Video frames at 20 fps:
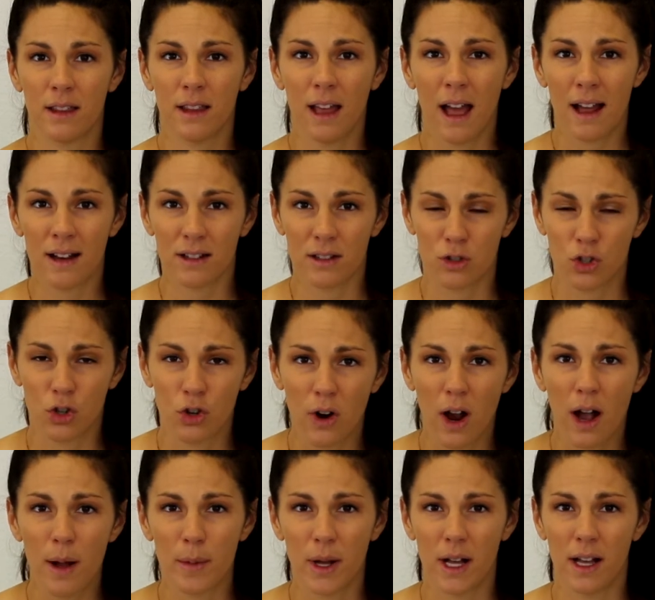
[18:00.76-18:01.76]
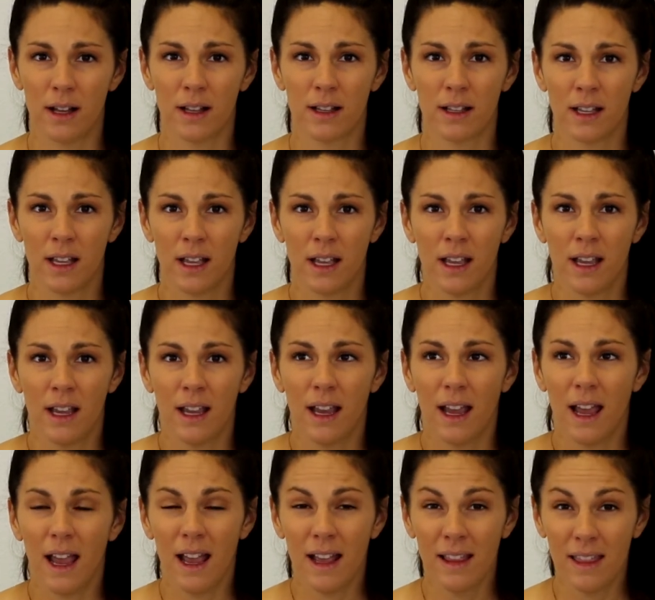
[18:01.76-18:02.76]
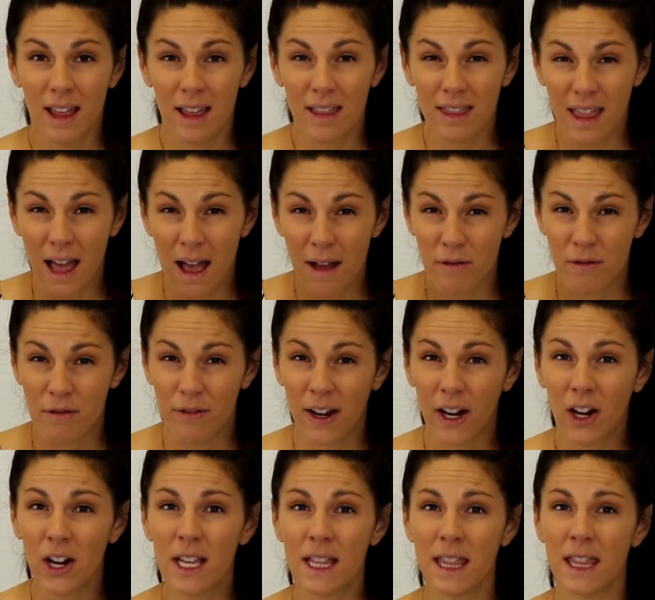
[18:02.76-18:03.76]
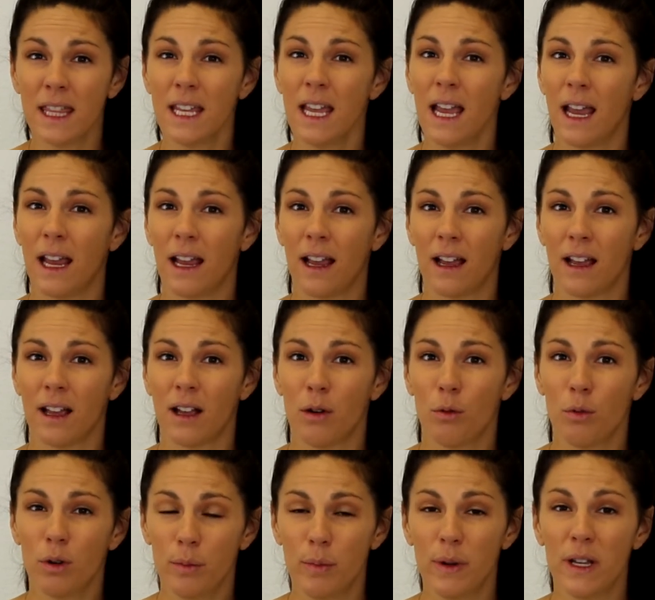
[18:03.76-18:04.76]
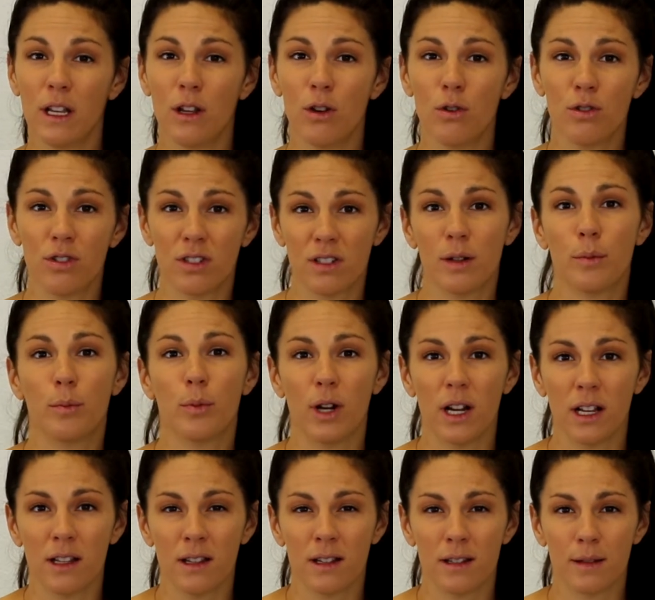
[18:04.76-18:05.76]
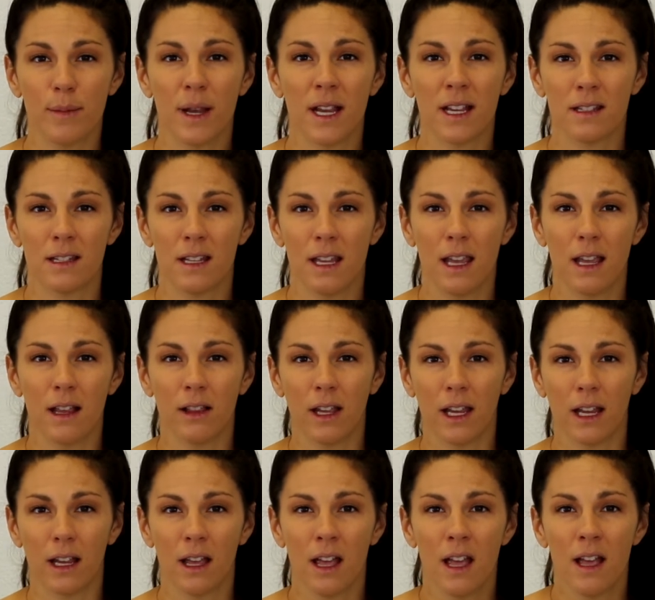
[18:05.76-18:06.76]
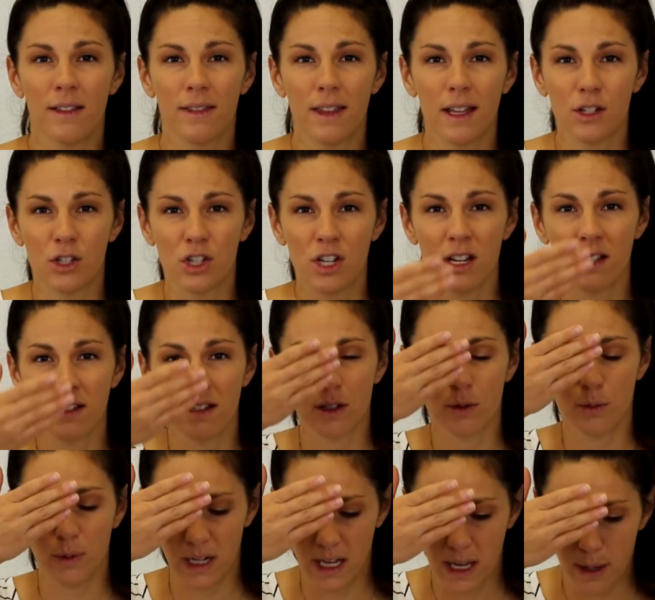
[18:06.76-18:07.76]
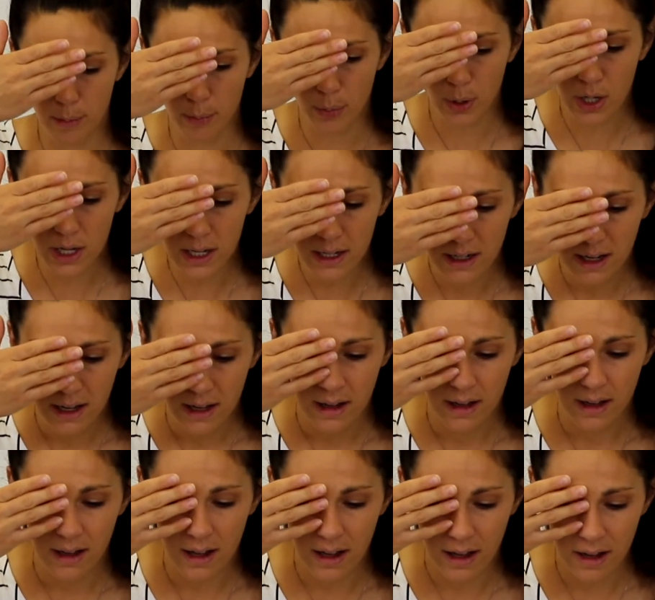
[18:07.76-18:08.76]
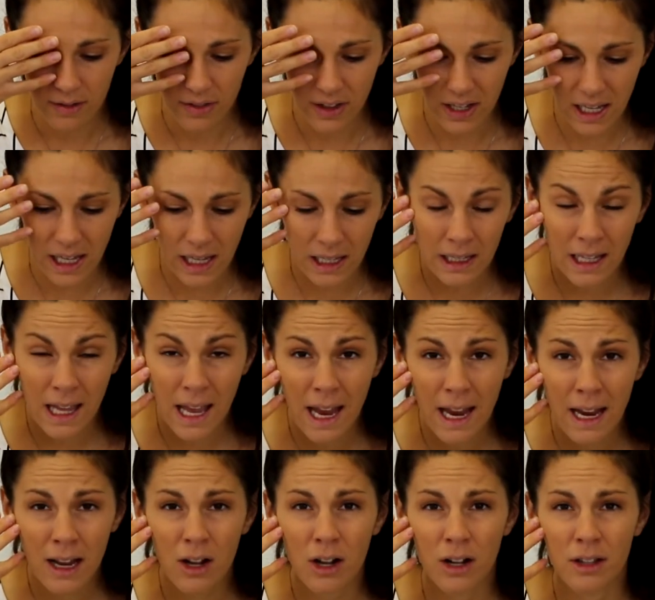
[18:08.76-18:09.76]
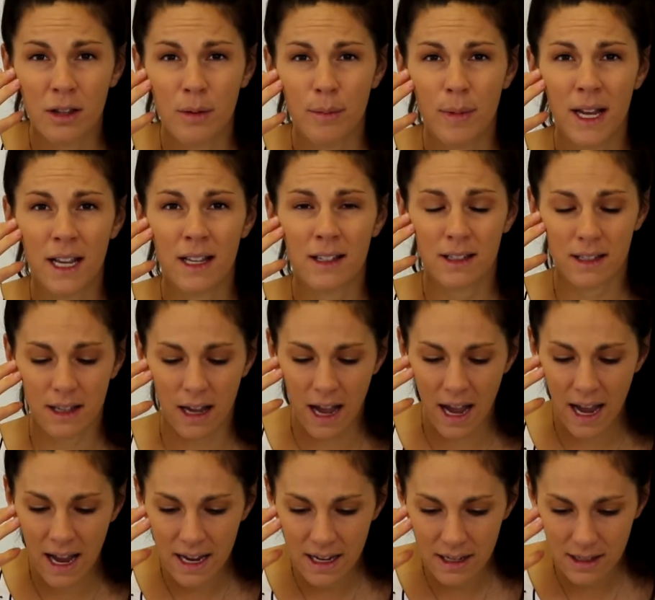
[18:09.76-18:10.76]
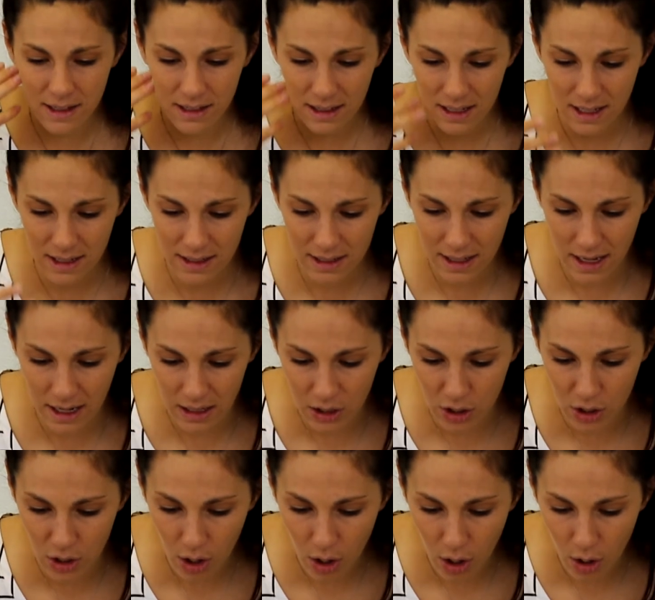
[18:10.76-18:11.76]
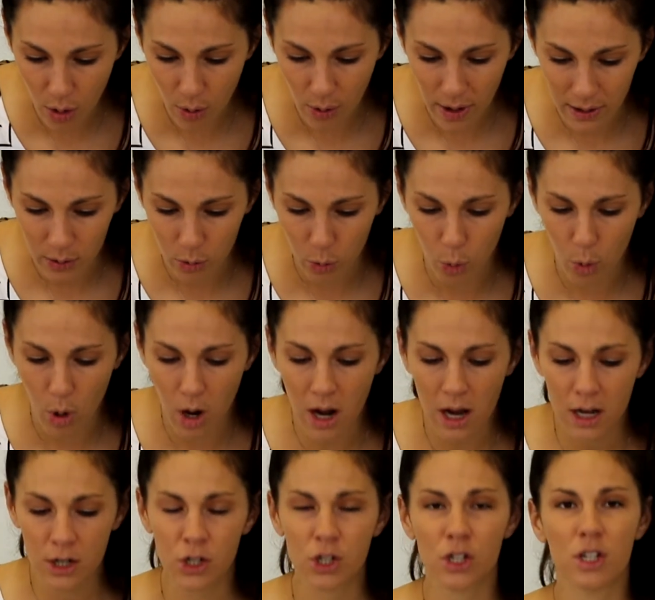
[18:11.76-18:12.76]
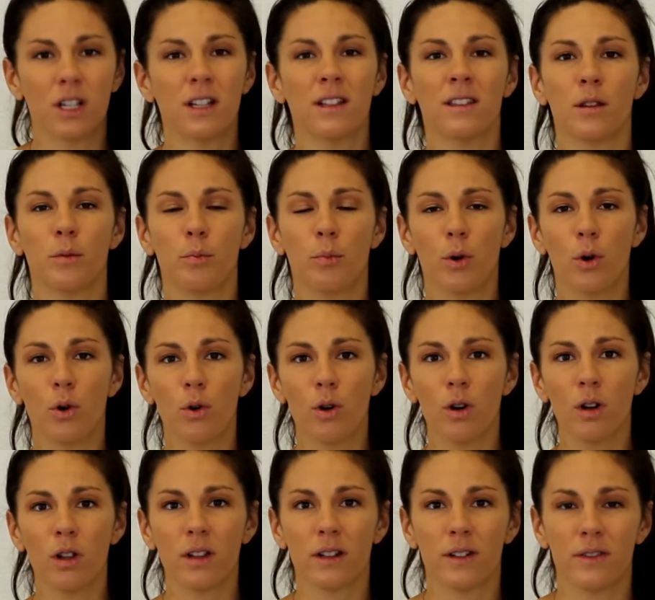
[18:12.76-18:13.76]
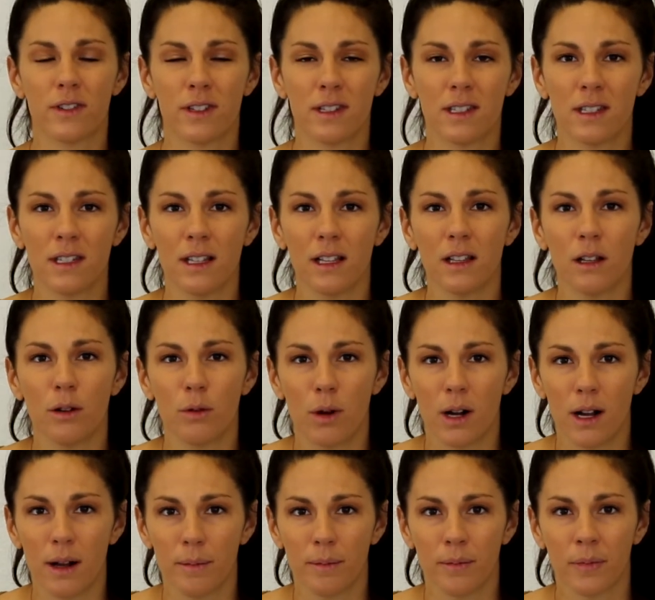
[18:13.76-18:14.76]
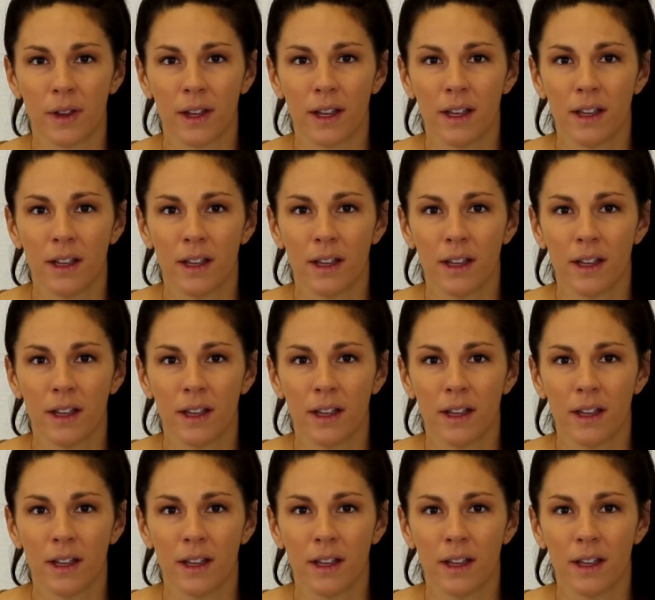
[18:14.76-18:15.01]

that trauma and that that very thing would be used to bring this man's healing. That Jesus, when he put uh, the clay on the man's eyes, he said, Go and wash in the pool of Siloam.